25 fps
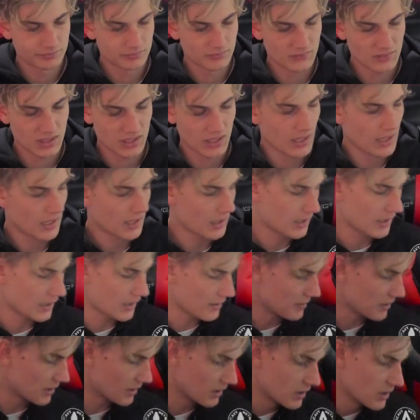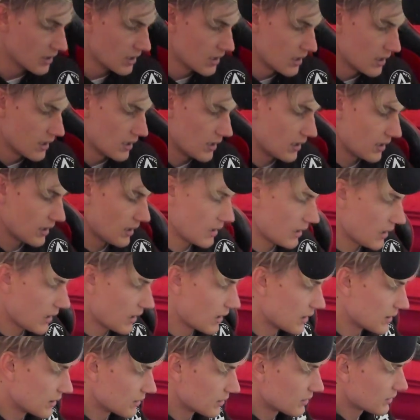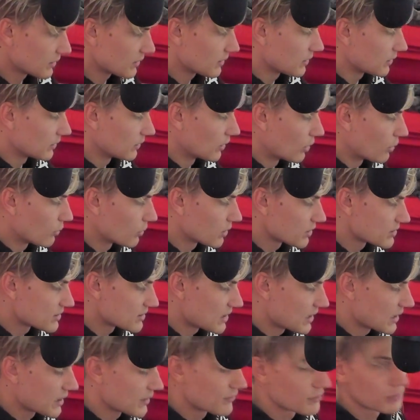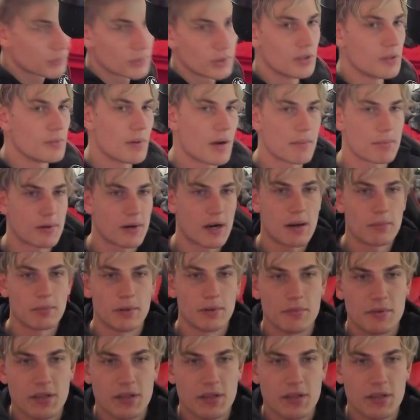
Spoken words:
Yeah, I mean, and the lower is not even really my problem.